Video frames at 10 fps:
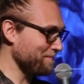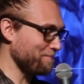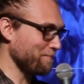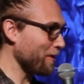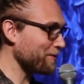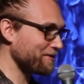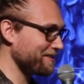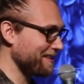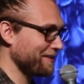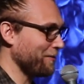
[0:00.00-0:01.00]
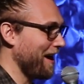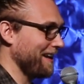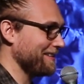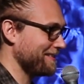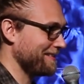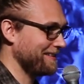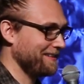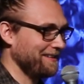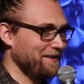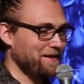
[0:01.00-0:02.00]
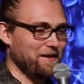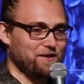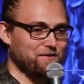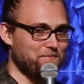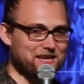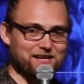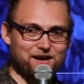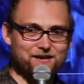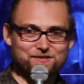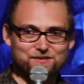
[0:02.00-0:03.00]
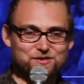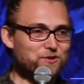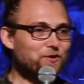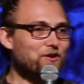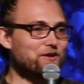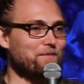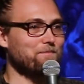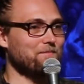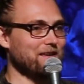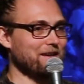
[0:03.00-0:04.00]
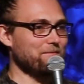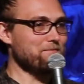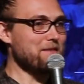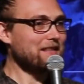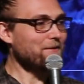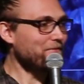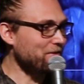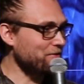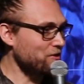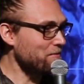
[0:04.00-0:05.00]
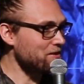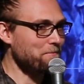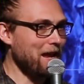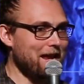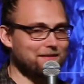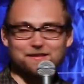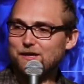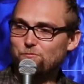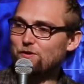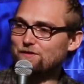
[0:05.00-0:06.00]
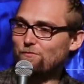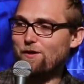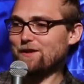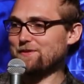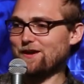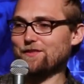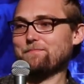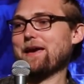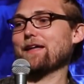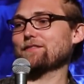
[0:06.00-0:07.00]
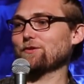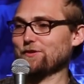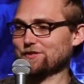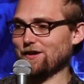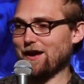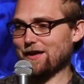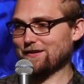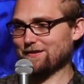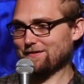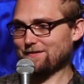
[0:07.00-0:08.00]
brothers in Christ because you're going to make them feel so much pain that they won't even want to be on the path towards God.